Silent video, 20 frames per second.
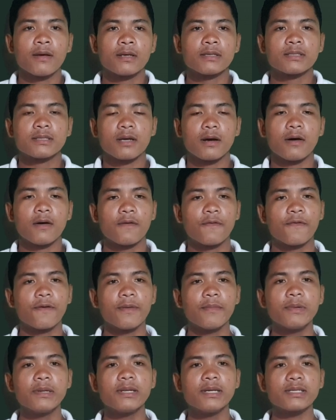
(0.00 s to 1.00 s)
So,
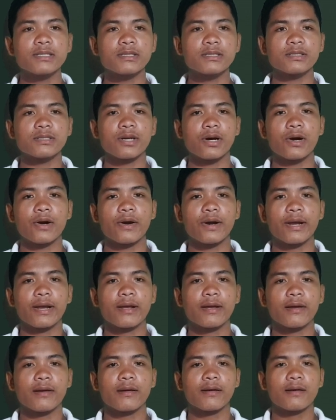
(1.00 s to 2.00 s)
feminist theory.
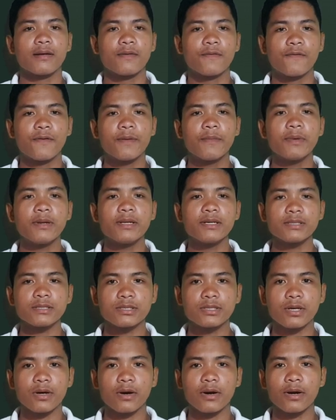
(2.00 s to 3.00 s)

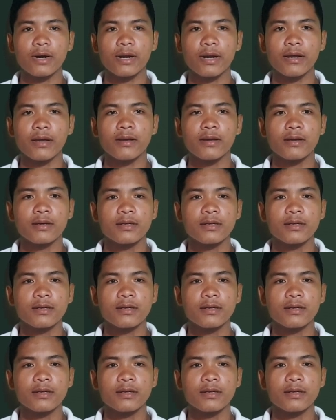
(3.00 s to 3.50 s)
Feminist theory